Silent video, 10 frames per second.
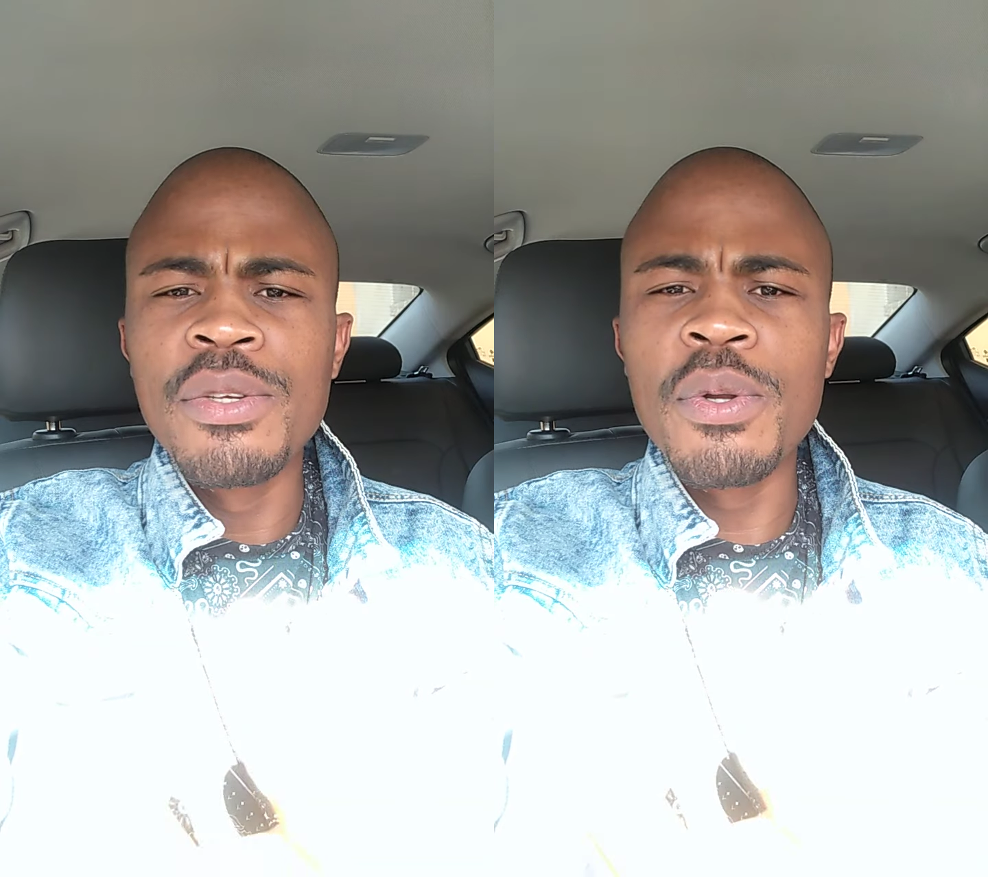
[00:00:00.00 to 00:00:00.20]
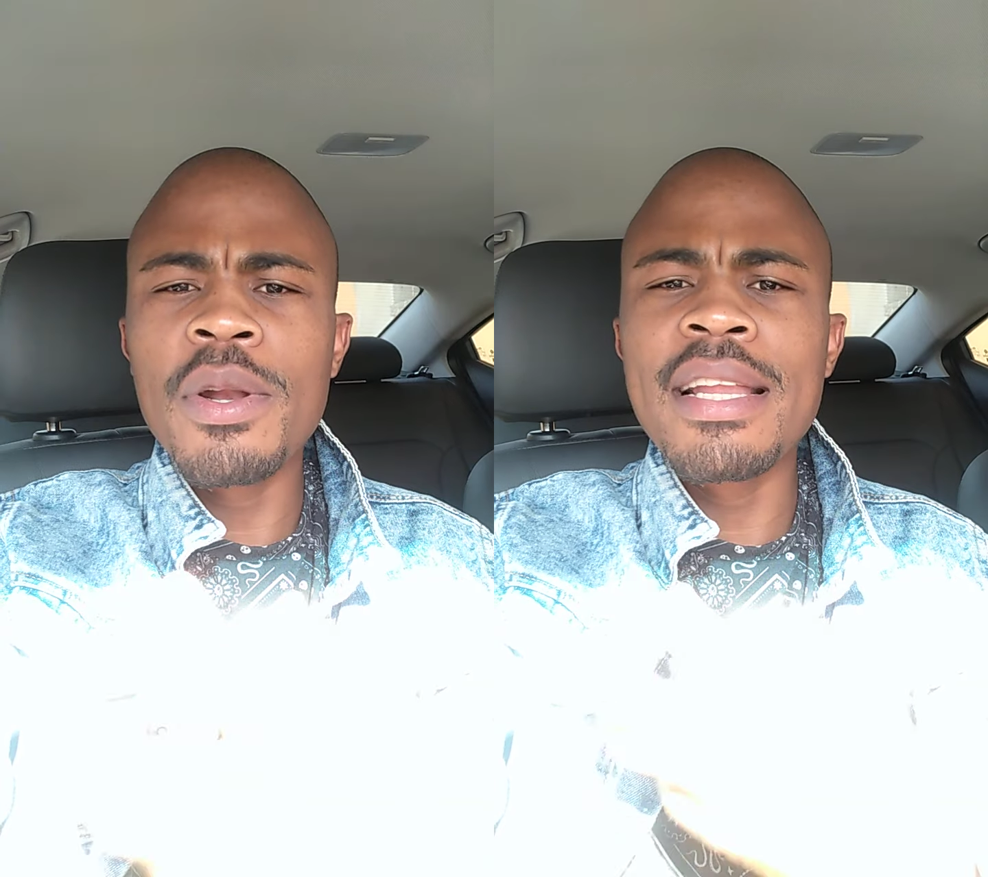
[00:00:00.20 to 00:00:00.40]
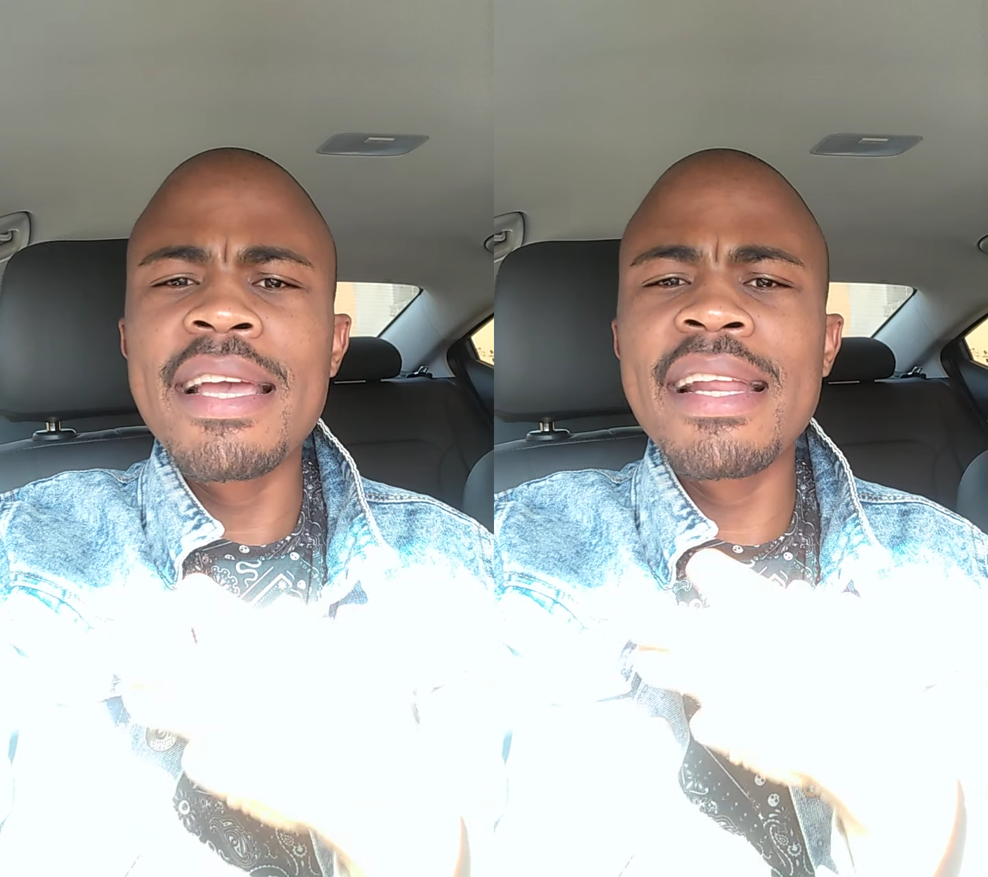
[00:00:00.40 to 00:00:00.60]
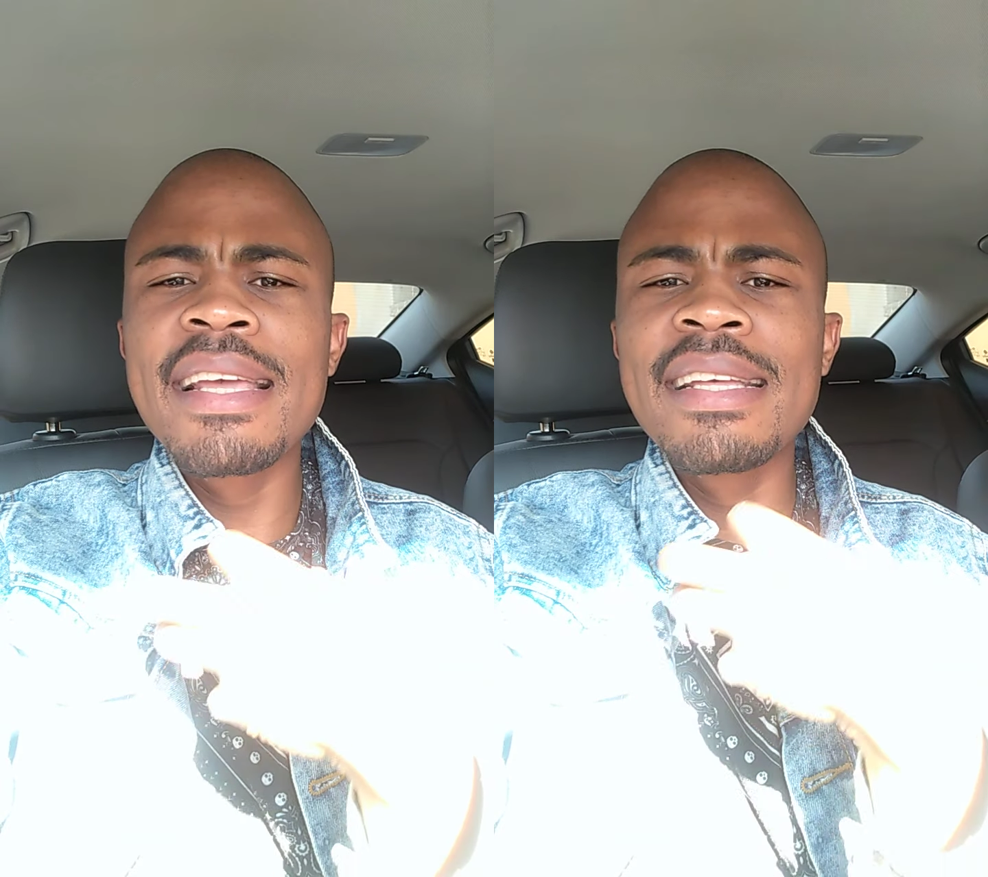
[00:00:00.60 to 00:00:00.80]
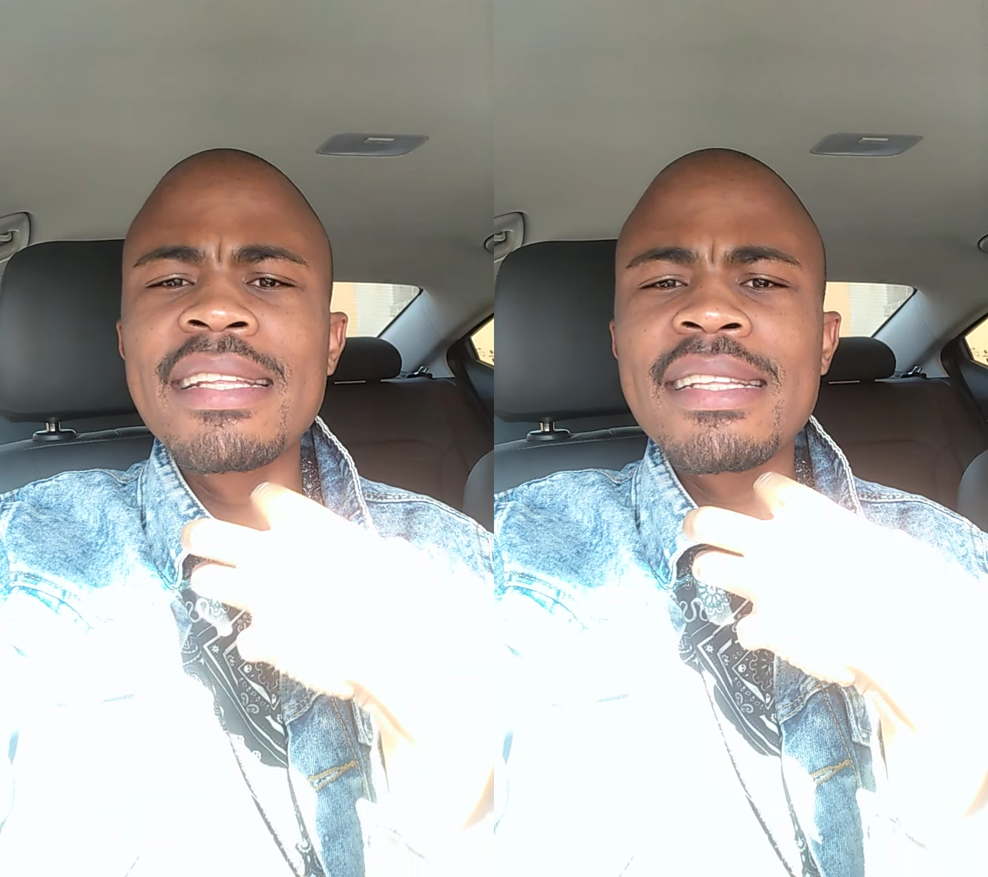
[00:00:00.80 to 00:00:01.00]
you're not
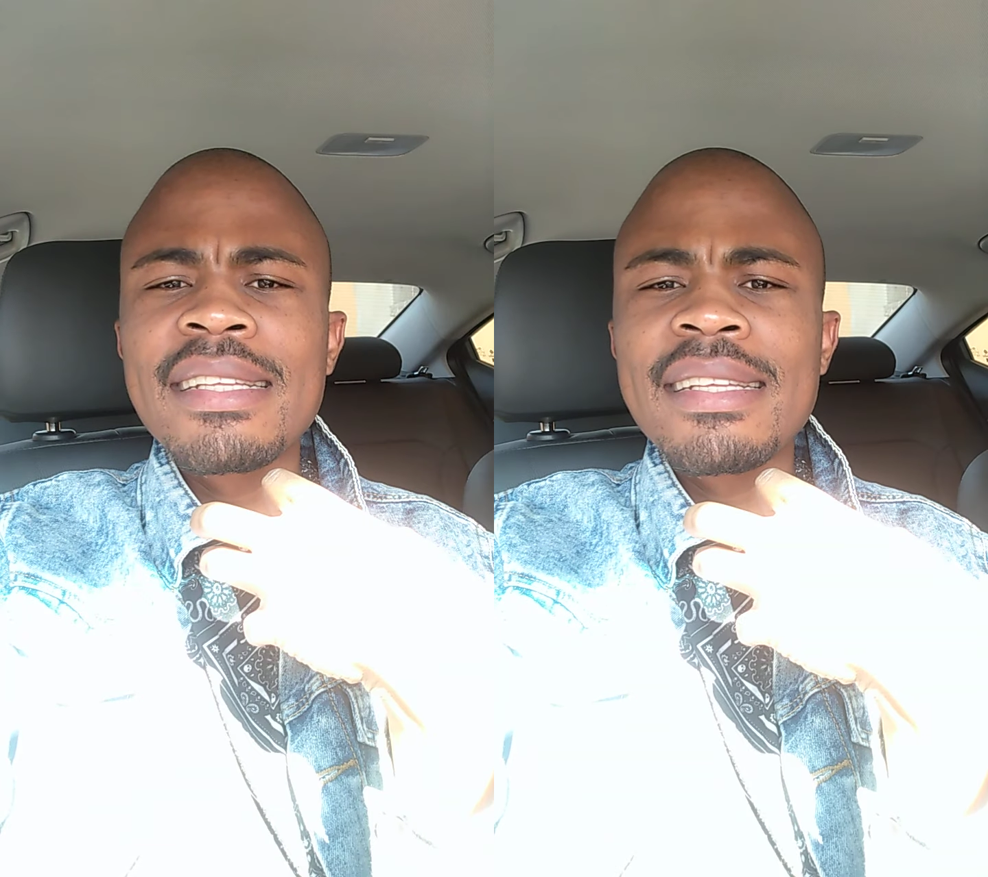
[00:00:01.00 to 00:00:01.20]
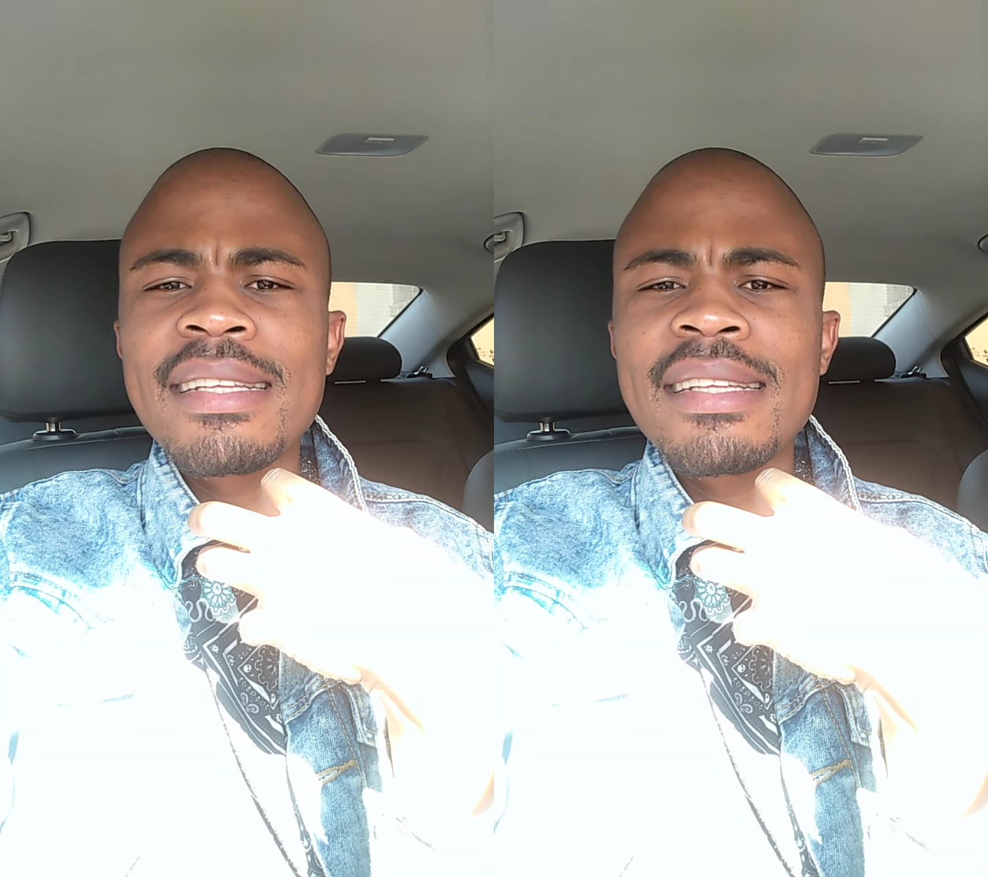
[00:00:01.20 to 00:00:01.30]
getting